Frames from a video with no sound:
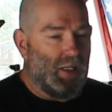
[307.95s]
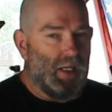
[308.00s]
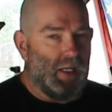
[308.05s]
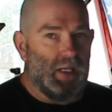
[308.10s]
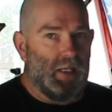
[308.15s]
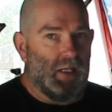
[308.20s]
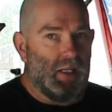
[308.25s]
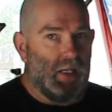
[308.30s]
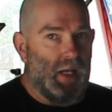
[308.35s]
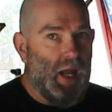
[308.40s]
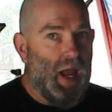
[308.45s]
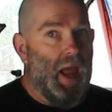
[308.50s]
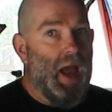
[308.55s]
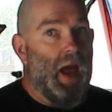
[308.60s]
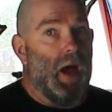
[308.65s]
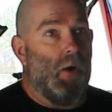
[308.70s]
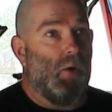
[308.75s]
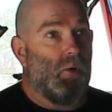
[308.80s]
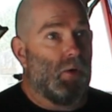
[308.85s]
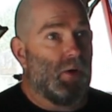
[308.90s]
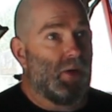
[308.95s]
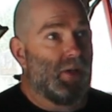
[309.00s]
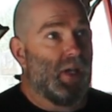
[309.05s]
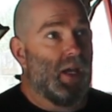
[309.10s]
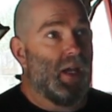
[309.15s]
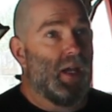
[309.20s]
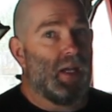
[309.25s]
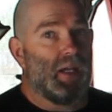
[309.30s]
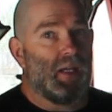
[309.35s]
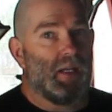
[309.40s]
getting an hour a
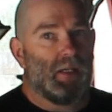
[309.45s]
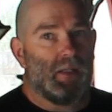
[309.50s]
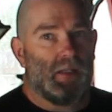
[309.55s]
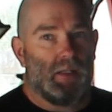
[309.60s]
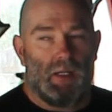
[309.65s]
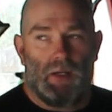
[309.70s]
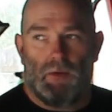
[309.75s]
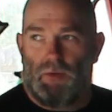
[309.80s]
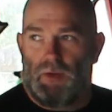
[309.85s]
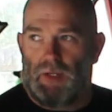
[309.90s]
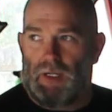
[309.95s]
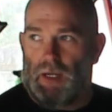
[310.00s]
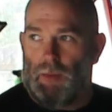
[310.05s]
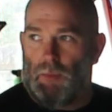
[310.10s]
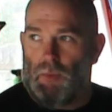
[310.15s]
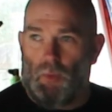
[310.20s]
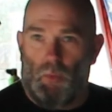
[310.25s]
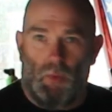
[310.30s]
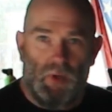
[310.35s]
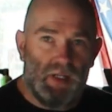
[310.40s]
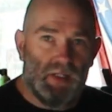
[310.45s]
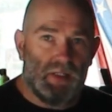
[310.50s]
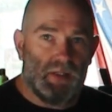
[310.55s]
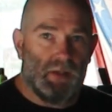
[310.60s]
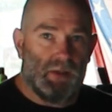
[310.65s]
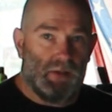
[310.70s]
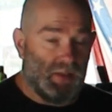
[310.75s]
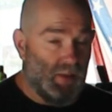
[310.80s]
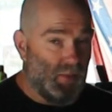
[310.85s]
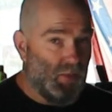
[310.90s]
day every couple of weeks
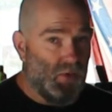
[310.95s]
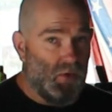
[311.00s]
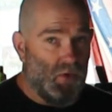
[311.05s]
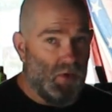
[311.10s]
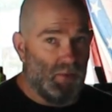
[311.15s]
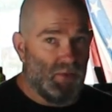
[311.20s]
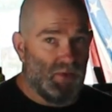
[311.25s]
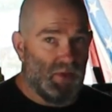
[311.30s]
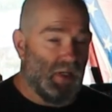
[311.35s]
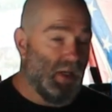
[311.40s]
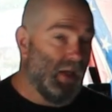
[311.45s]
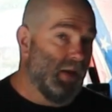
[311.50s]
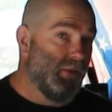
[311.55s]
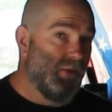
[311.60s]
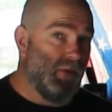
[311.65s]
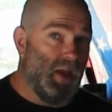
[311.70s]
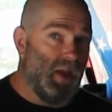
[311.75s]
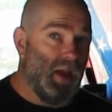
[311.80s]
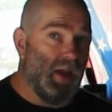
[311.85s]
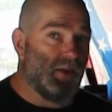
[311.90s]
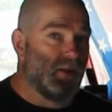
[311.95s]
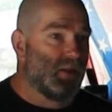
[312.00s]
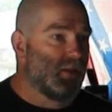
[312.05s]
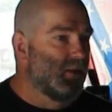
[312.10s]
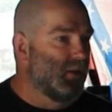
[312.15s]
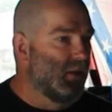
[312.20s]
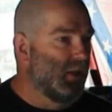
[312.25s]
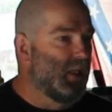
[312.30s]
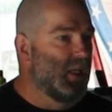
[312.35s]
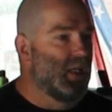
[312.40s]
sometimes, if that,
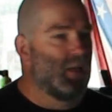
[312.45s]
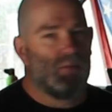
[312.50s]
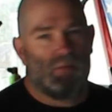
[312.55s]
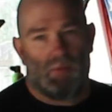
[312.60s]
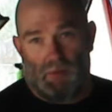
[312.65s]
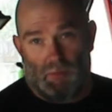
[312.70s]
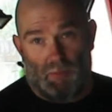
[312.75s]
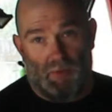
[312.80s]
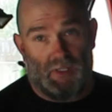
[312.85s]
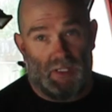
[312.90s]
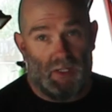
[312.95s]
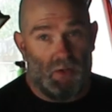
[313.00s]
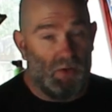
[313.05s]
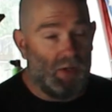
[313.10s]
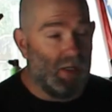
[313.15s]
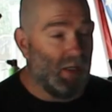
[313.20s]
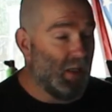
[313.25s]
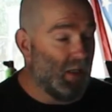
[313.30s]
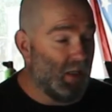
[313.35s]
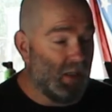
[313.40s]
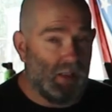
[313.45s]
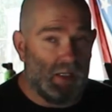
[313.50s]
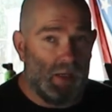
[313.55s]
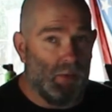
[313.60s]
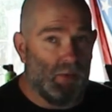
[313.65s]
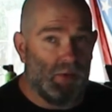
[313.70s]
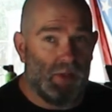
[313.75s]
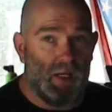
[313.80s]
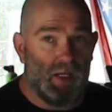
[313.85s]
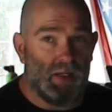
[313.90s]
but then I'll get a couple
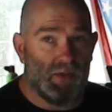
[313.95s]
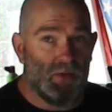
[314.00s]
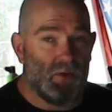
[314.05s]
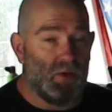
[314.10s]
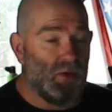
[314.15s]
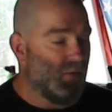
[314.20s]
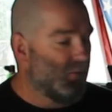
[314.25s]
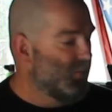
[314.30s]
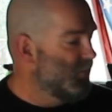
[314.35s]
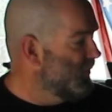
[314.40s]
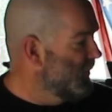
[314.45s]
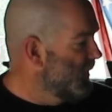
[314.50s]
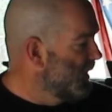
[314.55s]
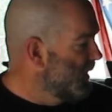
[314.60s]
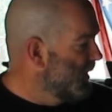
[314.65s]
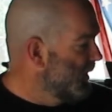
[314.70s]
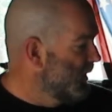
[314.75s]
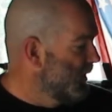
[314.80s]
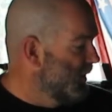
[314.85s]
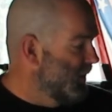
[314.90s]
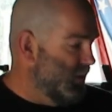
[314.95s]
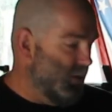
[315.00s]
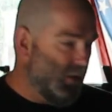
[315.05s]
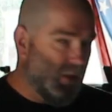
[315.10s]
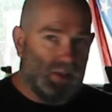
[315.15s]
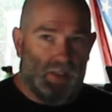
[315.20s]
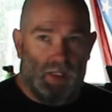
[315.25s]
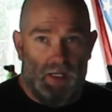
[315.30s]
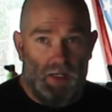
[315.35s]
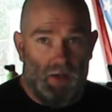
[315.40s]
of days on it.
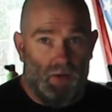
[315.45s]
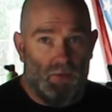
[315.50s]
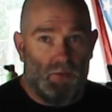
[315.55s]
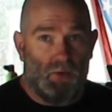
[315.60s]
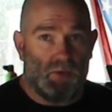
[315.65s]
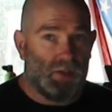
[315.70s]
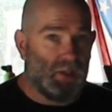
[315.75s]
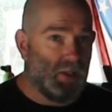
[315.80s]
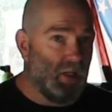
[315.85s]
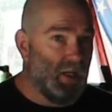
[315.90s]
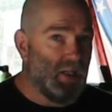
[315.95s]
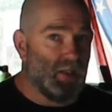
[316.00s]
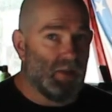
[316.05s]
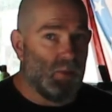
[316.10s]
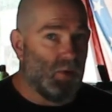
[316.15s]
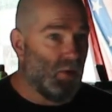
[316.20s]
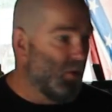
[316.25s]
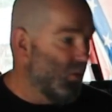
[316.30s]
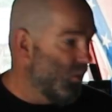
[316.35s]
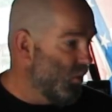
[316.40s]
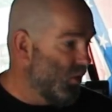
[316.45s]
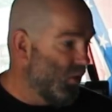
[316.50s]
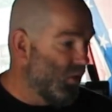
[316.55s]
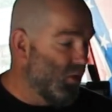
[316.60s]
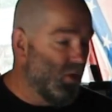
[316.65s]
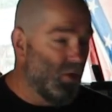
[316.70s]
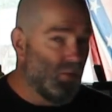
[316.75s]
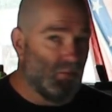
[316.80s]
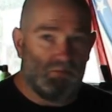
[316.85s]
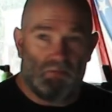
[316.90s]
Like today, I've got today and tomorrow to work
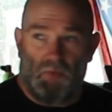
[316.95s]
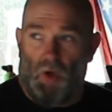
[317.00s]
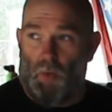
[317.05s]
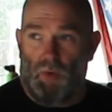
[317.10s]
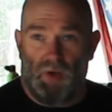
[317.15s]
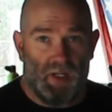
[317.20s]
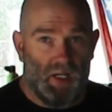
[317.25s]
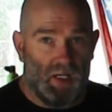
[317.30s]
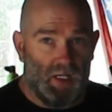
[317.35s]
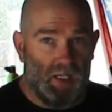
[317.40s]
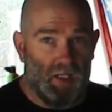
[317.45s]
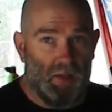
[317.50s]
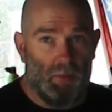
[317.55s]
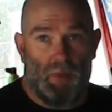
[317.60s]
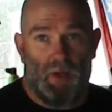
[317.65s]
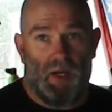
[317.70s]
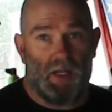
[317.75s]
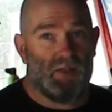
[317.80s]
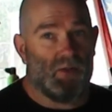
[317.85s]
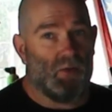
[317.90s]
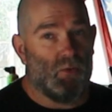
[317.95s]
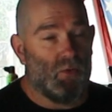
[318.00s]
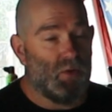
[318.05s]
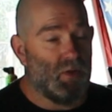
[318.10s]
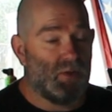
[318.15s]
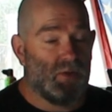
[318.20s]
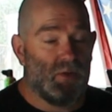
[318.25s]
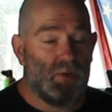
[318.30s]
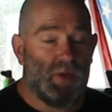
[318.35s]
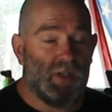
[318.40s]
on it. I went down to get the parts I
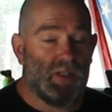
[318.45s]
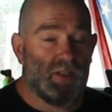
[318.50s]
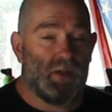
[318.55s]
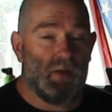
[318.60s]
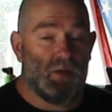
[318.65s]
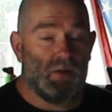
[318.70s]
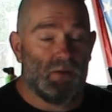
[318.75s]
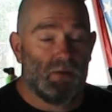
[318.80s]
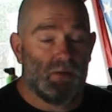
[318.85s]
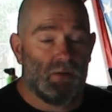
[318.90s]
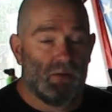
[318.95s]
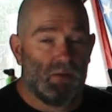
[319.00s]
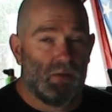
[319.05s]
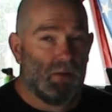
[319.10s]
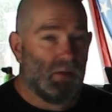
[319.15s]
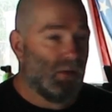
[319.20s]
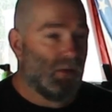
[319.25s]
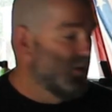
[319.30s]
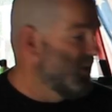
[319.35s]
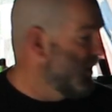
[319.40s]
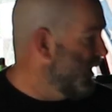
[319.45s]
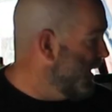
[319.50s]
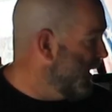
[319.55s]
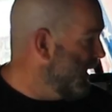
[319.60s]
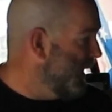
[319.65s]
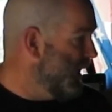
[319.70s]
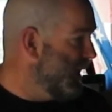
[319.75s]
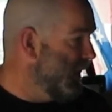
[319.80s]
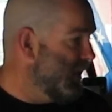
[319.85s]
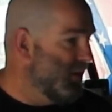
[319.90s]
ordered 2 weeks ago.
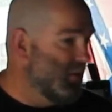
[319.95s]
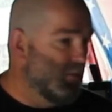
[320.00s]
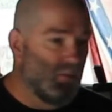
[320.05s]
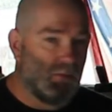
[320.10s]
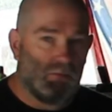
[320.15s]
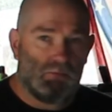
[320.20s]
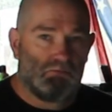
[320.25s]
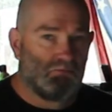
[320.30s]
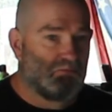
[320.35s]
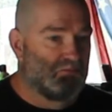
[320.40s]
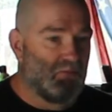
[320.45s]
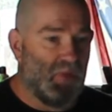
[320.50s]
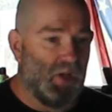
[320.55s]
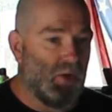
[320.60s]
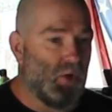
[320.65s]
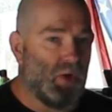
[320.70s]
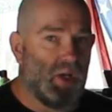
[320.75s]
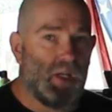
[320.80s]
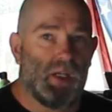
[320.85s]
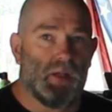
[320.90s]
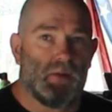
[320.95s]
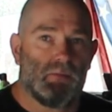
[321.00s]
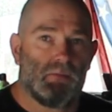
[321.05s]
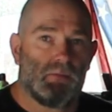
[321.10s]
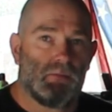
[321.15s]
No, I'm not here.